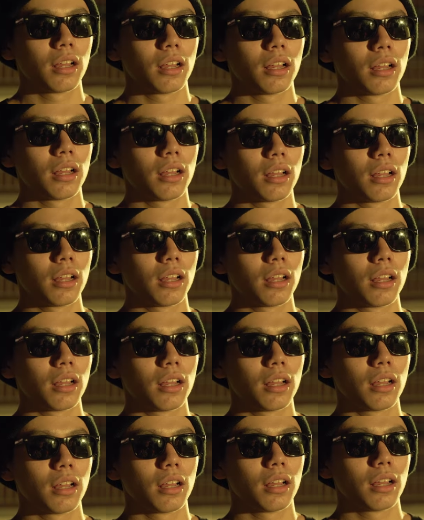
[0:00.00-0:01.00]

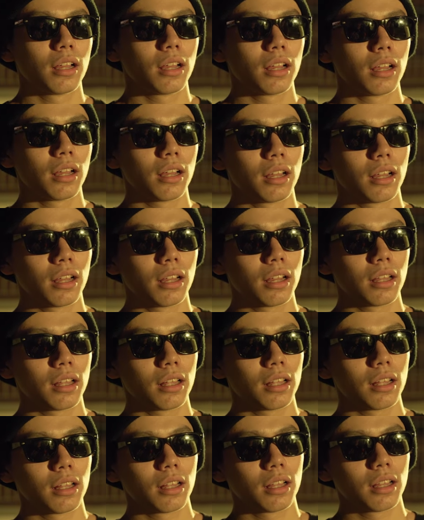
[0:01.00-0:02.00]

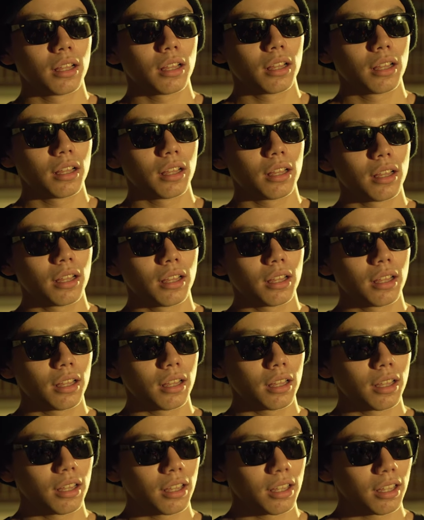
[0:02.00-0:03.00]

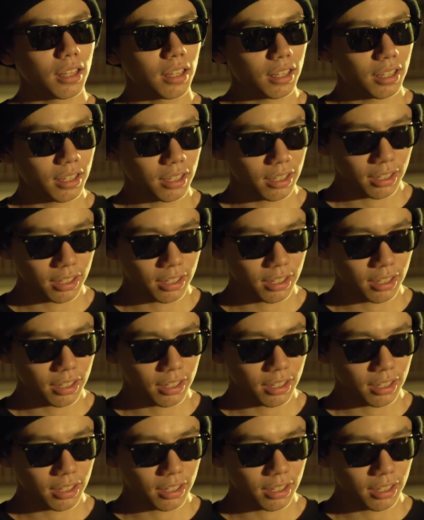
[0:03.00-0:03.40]
(no one is talking)